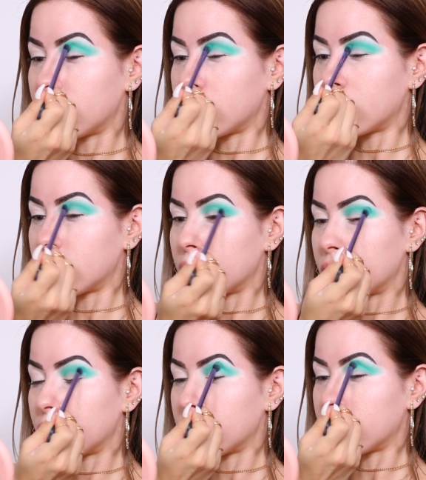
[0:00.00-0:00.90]
And I am
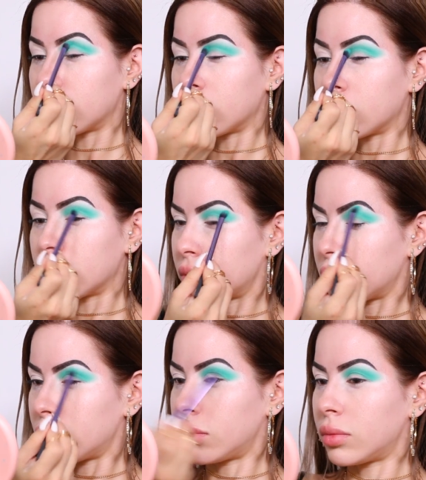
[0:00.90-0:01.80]
going to be going
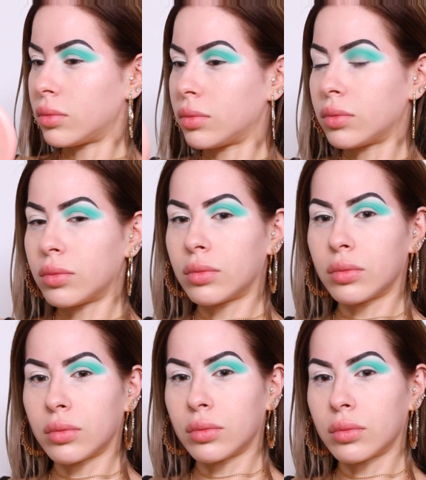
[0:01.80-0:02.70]
back and forth
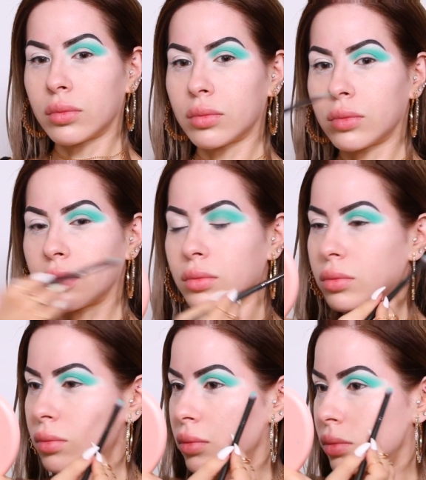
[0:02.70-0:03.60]
between both
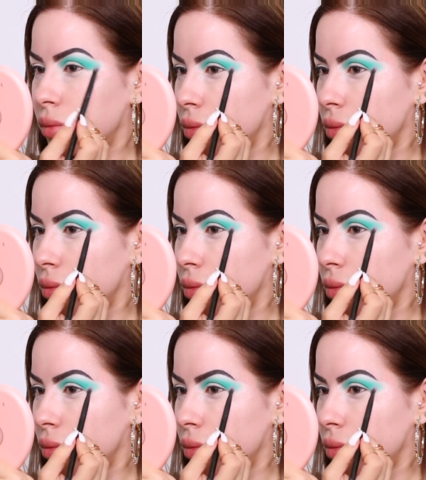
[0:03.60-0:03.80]
brushes